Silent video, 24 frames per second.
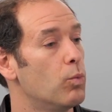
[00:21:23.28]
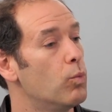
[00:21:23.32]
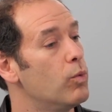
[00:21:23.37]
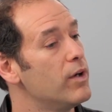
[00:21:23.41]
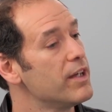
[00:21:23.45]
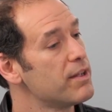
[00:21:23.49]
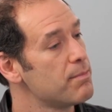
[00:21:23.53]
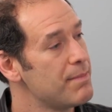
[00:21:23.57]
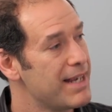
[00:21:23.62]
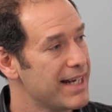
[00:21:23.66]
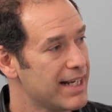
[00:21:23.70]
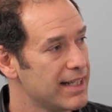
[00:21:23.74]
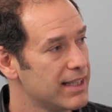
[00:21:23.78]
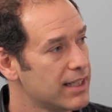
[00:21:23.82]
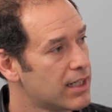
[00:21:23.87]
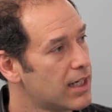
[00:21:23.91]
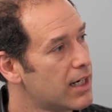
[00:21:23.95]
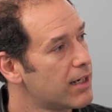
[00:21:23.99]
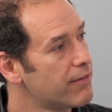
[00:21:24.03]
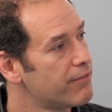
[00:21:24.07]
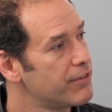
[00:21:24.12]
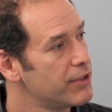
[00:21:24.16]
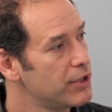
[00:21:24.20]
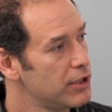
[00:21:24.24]
with making the
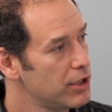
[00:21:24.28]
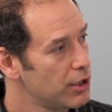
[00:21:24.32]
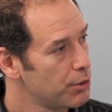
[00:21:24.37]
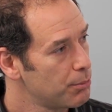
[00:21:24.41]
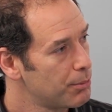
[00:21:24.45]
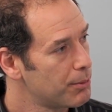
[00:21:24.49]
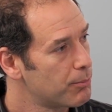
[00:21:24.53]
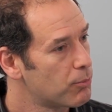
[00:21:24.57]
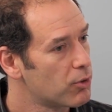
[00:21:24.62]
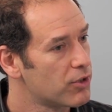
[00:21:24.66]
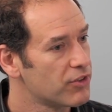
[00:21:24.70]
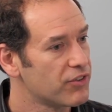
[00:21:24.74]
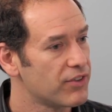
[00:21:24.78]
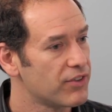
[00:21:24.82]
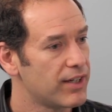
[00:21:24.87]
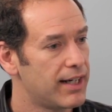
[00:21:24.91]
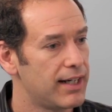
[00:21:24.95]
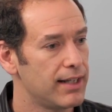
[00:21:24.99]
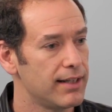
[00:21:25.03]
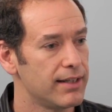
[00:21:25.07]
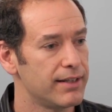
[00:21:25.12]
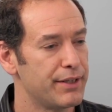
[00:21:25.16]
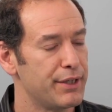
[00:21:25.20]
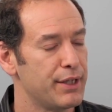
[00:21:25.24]
car feel a little bit more
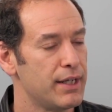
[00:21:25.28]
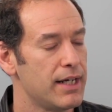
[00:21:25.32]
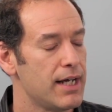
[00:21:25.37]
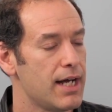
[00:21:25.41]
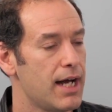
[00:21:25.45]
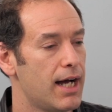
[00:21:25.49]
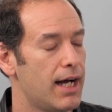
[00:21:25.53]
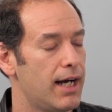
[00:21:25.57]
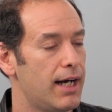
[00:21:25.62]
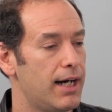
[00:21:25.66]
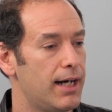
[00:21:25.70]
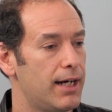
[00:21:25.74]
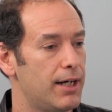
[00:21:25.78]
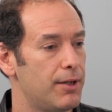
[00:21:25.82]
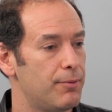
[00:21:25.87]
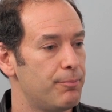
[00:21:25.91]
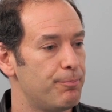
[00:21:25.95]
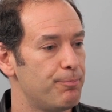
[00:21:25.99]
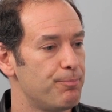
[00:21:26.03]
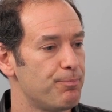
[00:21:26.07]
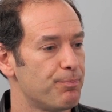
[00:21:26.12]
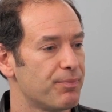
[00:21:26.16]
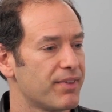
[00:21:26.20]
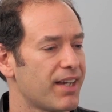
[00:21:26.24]
solid.
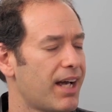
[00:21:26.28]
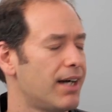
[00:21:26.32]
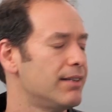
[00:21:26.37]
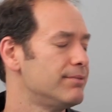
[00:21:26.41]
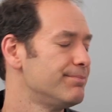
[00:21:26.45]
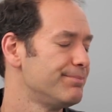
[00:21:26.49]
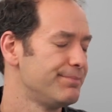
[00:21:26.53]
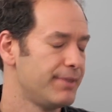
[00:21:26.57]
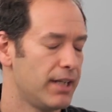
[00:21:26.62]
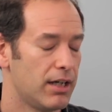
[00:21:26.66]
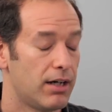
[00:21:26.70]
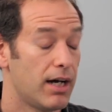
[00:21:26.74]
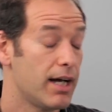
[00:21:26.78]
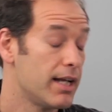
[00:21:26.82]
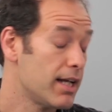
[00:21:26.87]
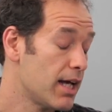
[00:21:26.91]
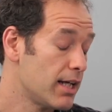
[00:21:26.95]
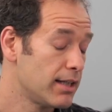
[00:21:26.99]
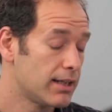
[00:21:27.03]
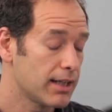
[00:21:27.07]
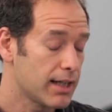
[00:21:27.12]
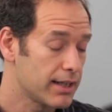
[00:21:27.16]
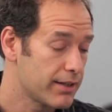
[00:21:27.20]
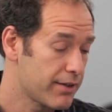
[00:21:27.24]
You know,
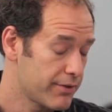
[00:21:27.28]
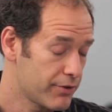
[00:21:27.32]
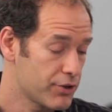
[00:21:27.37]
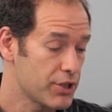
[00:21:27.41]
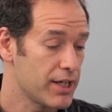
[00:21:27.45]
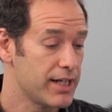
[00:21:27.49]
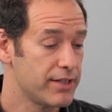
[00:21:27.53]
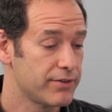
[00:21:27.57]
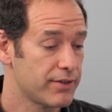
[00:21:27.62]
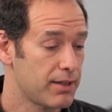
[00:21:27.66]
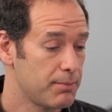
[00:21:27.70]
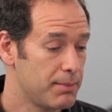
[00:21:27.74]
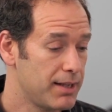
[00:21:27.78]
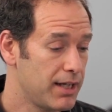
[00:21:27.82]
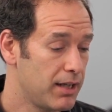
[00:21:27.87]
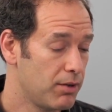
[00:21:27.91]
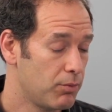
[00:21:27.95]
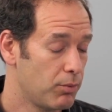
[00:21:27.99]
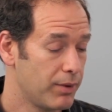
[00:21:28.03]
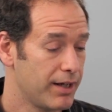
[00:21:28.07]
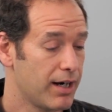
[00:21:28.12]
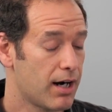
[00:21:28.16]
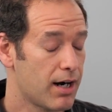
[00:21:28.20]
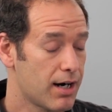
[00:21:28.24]
and to cut to the chase, I
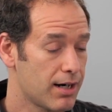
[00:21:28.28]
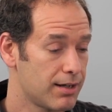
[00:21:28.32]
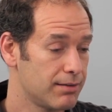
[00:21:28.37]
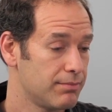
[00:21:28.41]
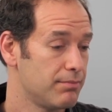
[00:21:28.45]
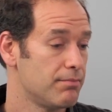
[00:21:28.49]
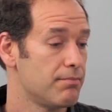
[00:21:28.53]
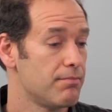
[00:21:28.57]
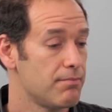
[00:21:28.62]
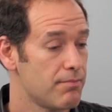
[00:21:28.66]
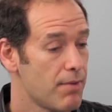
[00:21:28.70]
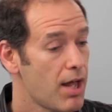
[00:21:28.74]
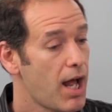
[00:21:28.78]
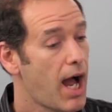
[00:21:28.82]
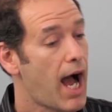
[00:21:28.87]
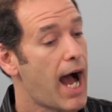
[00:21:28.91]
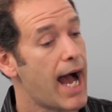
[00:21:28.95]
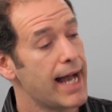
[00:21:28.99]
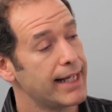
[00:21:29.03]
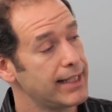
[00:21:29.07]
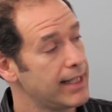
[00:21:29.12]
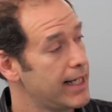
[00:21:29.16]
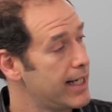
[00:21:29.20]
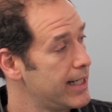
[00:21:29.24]
mean, we are
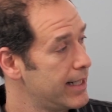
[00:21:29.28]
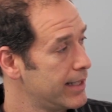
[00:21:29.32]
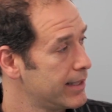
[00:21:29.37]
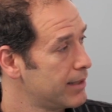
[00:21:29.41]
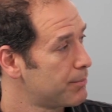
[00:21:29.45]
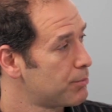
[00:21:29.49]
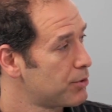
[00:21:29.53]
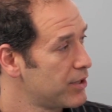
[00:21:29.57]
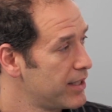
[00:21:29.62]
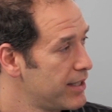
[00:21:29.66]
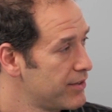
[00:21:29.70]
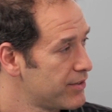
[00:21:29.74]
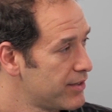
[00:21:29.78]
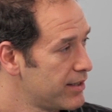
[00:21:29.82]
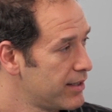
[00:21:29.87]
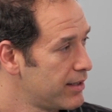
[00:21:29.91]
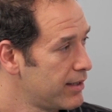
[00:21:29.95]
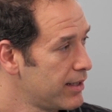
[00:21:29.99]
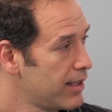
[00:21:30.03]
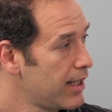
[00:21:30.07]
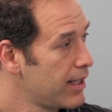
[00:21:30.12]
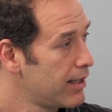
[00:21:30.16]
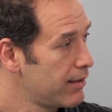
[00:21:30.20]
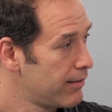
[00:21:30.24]
highlighting the Prius in
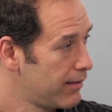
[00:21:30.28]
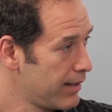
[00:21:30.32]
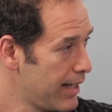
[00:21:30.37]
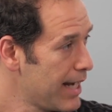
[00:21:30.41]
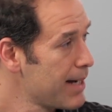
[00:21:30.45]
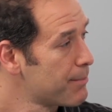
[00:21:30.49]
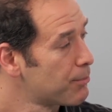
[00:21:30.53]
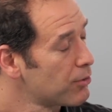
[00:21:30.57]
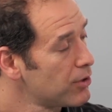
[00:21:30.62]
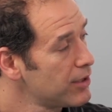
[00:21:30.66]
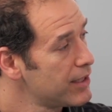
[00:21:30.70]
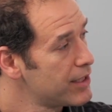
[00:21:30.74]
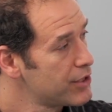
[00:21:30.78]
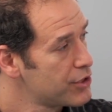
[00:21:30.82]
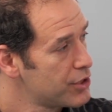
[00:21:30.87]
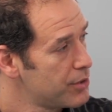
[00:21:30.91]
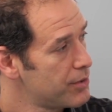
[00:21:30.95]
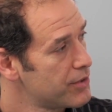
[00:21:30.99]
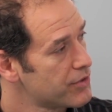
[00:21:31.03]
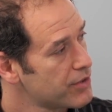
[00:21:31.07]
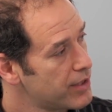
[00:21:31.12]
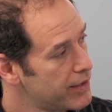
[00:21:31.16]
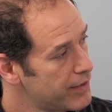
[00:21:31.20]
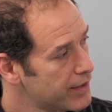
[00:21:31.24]
the April issue,
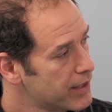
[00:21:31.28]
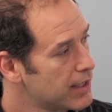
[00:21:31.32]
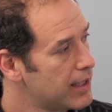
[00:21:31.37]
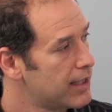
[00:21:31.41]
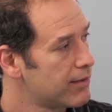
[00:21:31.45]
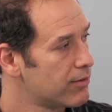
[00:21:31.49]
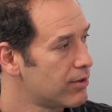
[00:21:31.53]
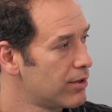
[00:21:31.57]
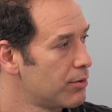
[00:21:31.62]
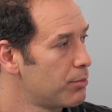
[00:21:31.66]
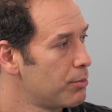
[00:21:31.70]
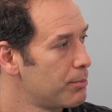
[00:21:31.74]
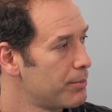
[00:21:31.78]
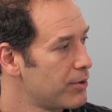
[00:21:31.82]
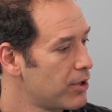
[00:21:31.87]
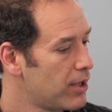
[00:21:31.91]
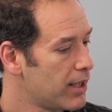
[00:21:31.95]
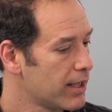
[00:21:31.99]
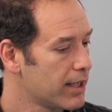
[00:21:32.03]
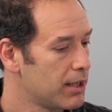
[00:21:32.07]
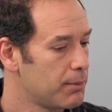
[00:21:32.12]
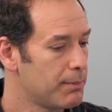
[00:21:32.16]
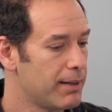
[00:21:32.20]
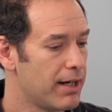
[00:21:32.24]
and it's on the cover, and we'll be
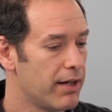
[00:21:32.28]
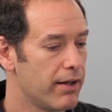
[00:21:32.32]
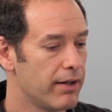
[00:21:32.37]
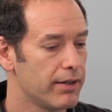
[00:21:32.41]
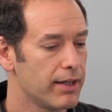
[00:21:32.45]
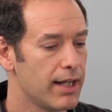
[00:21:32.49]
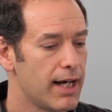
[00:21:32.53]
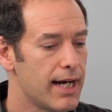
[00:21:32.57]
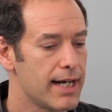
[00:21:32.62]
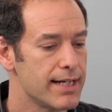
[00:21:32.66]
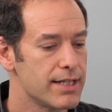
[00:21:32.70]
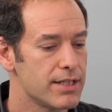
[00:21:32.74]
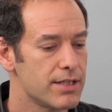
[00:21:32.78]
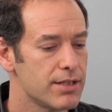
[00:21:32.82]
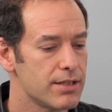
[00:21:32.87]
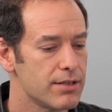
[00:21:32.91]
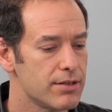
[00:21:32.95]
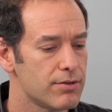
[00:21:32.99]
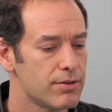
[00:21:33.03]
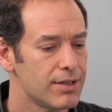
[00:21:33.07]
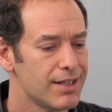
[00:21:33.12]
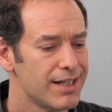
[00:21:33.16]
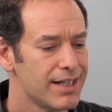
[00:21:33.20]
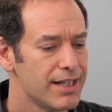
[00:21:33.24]
talking about online
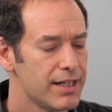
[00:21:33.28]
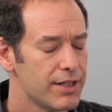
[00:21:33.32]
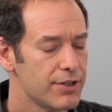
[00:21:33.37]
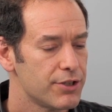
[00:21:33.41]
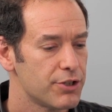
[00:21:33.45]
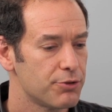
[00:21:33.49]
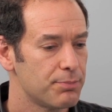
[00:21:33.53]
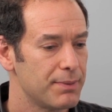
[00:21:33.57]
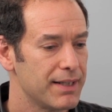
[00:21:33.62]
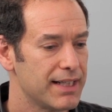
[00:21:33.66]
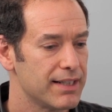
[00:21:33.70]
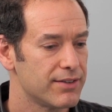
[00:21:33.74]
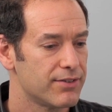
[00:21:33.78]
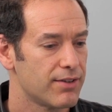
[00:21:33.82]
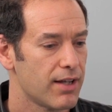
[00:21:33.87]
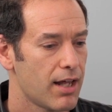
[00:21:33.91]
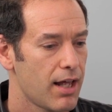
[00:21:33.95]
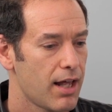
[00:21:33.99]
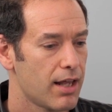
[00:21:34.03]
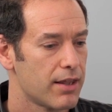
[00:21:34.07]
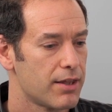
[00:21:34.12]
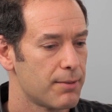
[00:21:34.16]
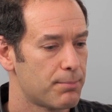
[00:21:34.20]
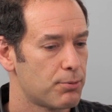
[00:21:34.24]
too, just because
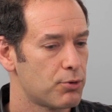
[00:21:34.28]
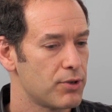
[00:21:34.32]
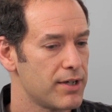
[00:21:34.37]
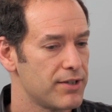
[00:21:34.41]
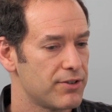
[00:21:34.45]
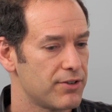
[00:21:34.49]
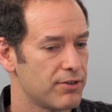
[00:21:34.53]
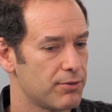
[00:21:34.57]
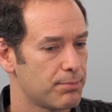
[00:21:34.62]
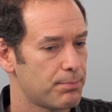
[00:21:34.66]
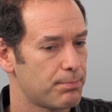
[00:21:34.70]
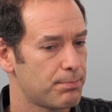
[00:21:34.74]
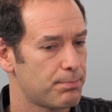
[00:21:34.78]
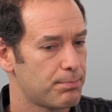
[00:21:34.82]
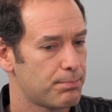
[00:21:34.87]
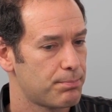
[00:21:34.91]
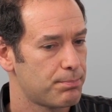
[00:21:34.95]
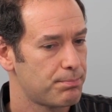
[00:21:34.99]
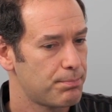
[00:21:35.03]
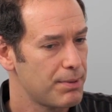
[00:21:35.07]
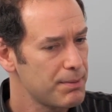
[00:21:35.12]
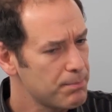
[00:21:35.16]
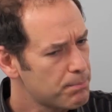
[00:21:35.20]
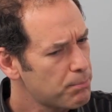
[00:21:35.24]
the Prius is
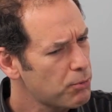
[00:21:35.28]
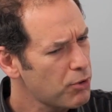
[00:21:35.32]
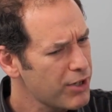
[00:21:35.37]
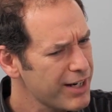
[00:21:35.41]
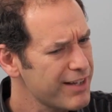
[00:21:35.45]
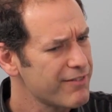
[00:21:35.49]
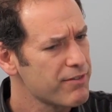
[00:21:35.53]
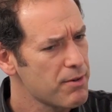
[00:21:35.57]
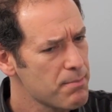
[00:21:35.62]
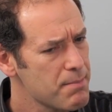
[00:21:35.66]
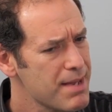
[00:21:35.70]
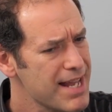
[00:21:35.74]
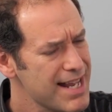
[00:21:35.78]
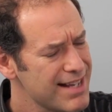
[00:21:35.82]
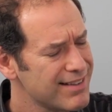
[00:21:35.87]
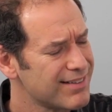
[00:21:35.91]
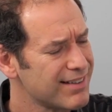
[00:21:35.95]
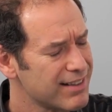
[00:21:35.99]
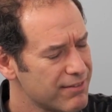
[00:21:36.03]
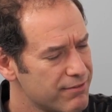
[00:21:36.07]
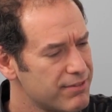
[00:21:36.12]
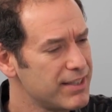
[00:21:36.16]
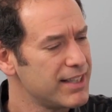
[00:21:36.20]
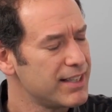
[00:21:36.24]
been pretty of an
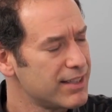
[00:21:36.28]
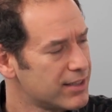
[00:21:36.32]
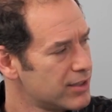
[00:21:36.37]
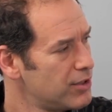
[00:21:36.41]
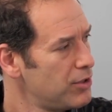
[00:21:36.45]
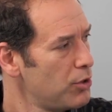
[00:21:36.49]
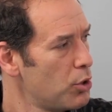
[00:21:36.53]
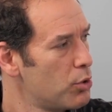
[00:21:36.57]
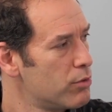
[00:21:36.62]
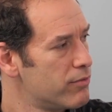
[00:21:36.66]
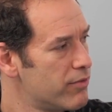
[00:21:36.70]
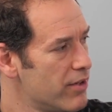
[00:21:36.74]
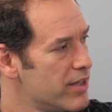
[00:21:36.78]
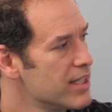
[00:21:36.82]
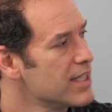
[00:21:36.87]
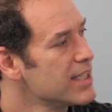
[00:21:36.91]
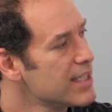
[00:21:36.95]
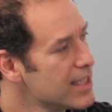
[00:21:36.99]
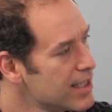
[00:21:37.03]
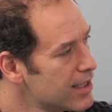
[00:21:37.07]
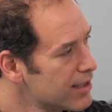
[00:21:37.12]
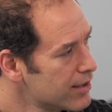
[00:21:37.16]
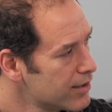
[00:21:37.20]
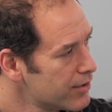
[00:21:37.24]
amazing vehicle over the
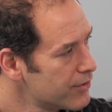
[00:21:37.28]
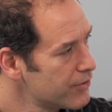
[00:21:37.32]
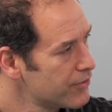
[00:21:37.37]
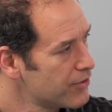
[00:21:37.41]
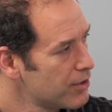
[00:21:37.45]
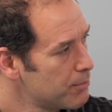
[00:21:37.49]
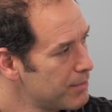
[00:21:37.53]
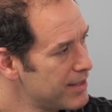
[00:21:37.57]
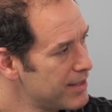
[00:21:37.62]
years.